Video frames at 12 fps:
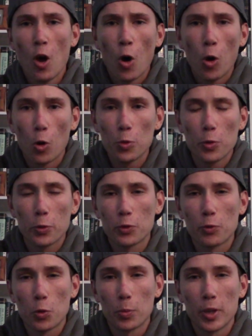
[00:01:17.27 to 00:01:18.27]
hold those
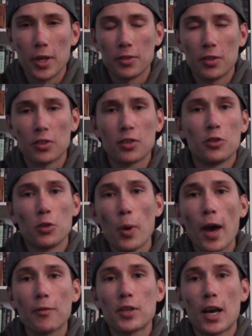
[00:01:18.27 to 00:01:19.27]
4 places, because you
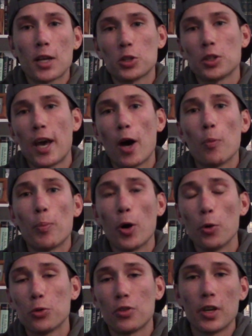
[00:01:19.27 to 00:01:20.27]
have to actually
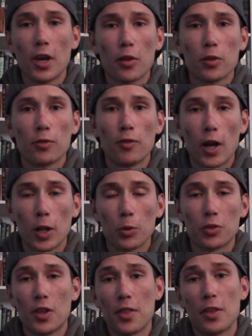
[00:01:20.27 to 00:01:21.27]
outpost the other
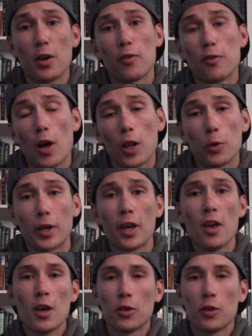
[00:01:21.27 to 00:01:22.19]
followers that they're following.